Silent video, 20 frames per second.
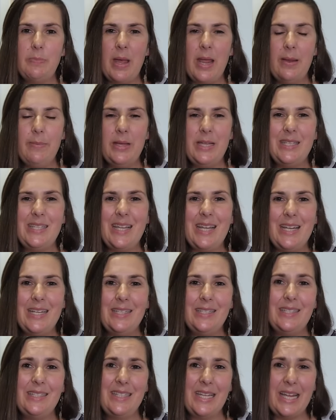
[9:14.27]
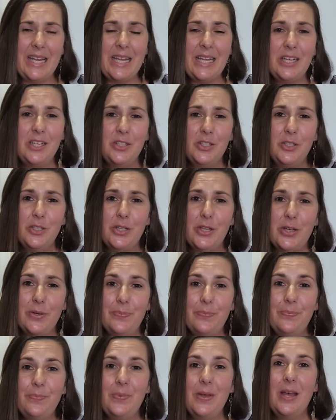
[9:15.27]
babies is sing to
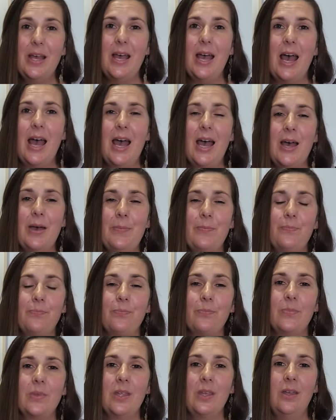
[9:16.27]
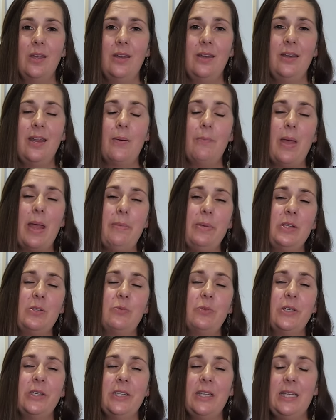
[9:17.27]
them. Now, babies
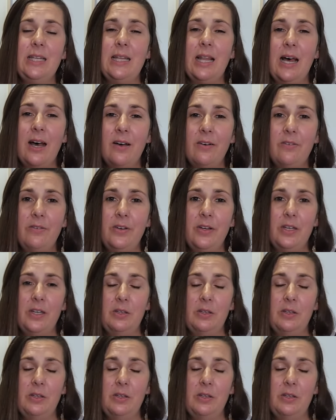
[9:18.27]
really love